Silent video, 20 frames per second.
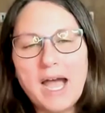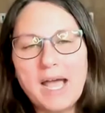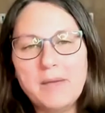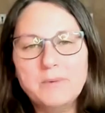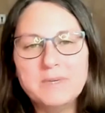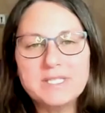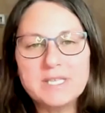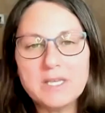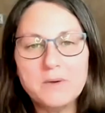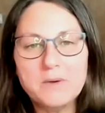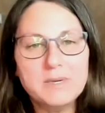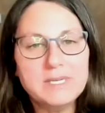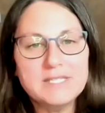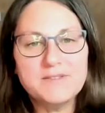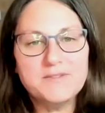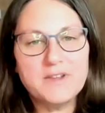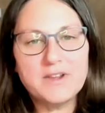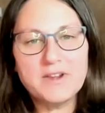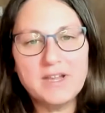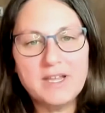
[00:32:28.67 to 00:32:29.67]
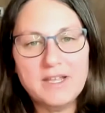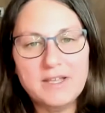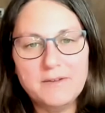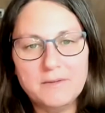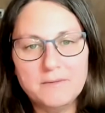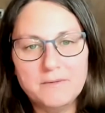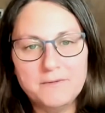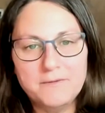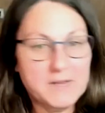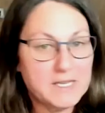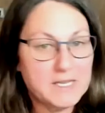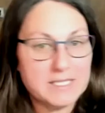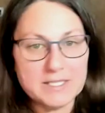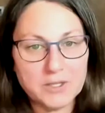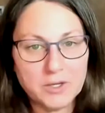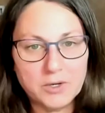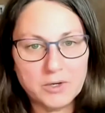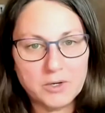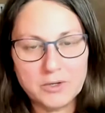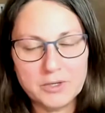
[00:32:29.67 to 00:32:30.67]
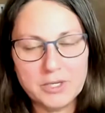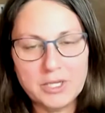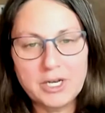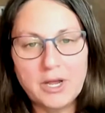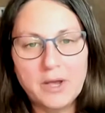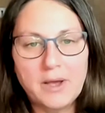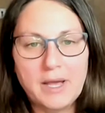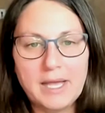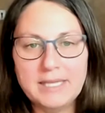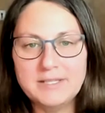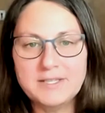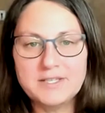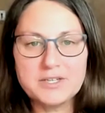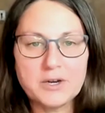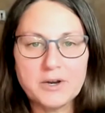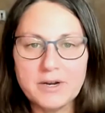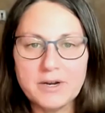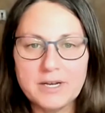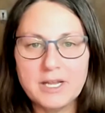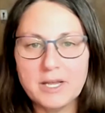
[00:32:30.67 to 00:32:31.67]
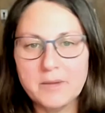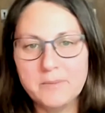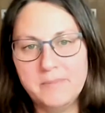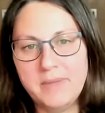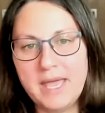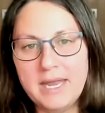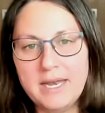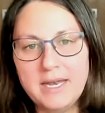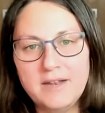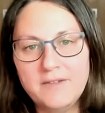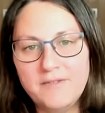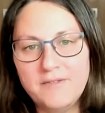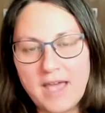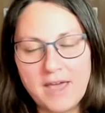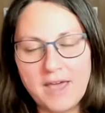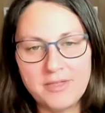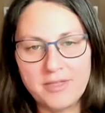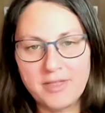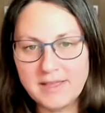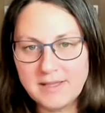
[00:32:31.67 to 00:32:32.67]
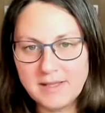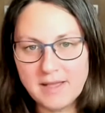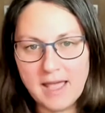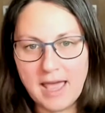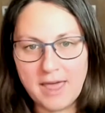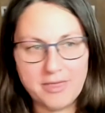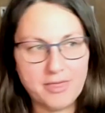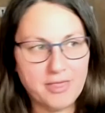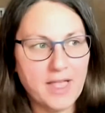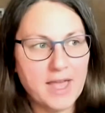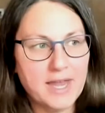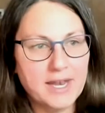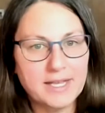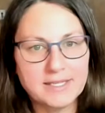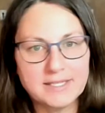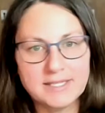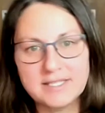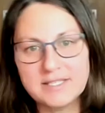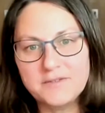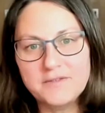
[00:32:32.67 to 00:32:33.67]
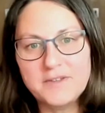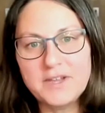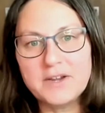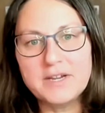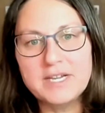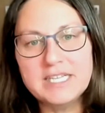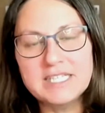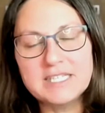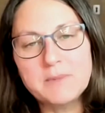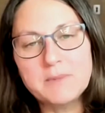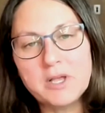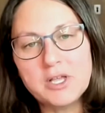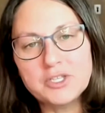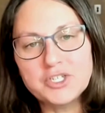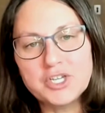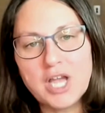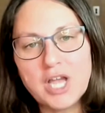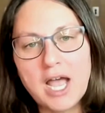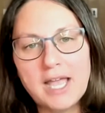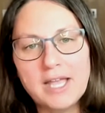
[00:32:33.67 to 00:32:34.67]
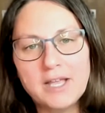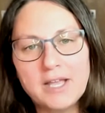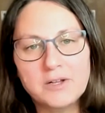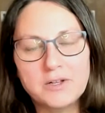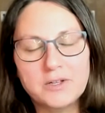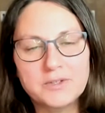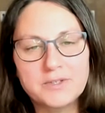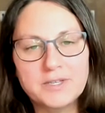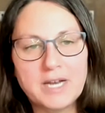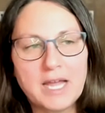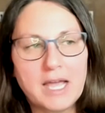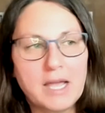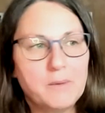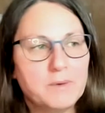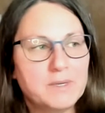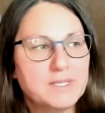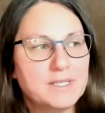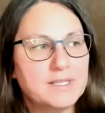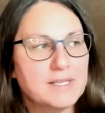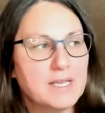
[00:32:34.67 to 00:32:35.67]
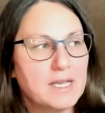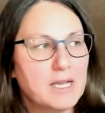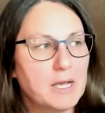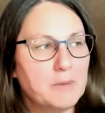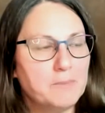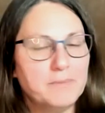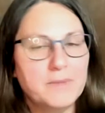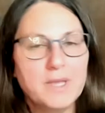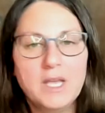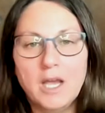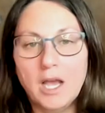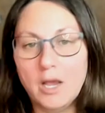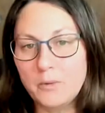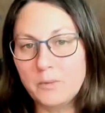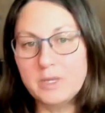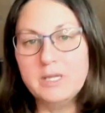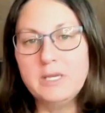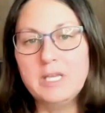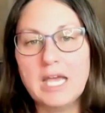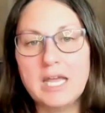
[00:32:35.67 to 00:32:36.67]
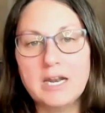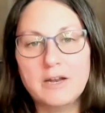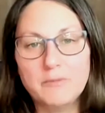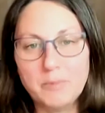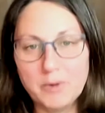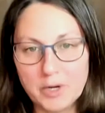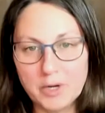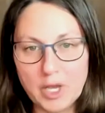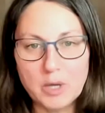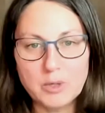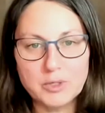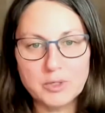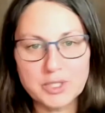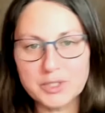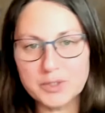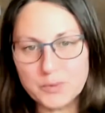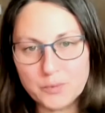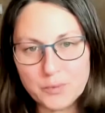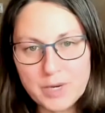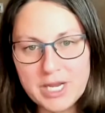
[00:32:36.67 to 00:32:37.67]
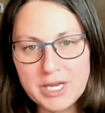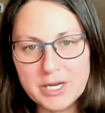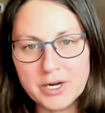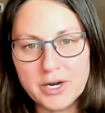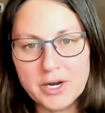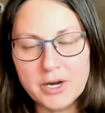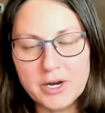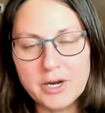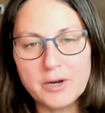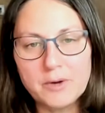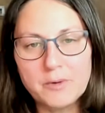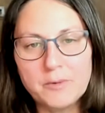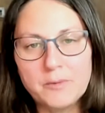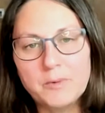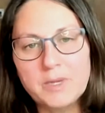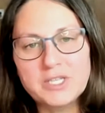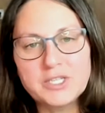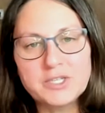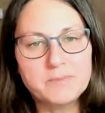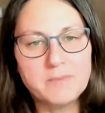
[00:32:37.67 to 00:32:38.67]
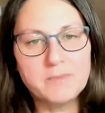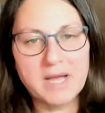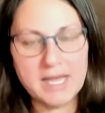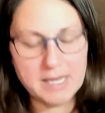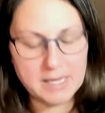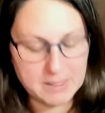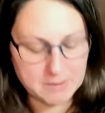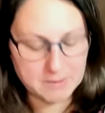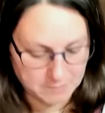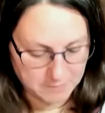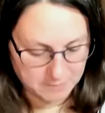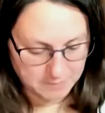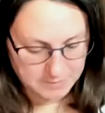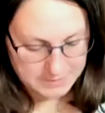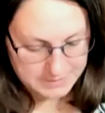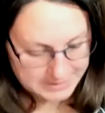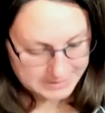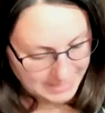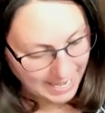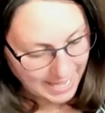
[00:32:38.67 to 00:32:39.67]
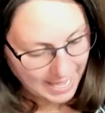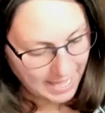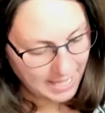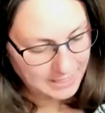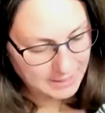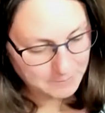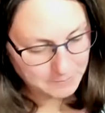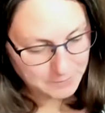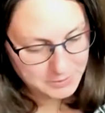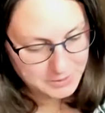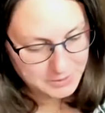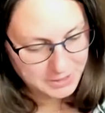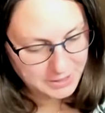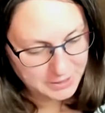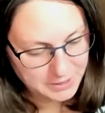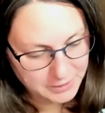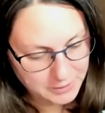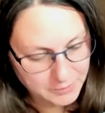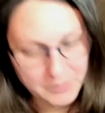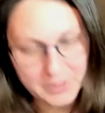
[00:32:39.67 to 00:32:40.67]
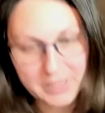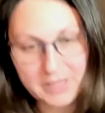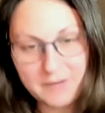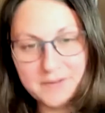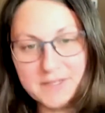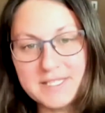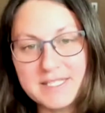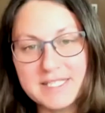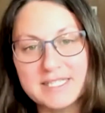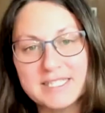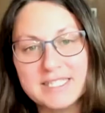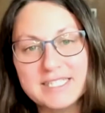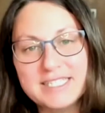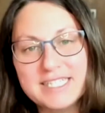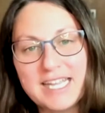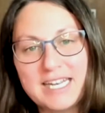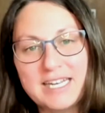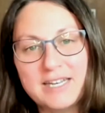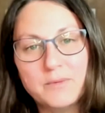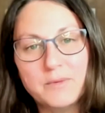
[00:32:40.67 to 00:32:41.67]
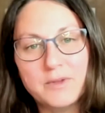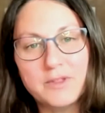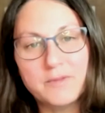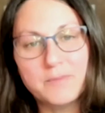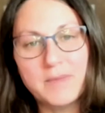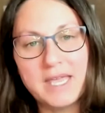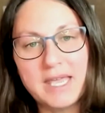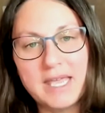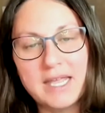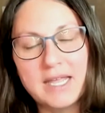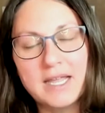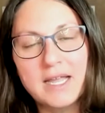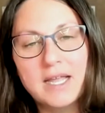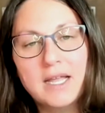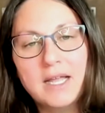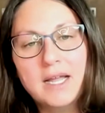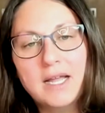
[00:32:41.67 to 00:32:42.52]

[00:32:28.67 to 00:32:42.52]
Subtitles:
I was always very physical. I'd started competitive athletics as a very small child, and I was a really kind of precocious reader, which my dad in particular really facilitated with me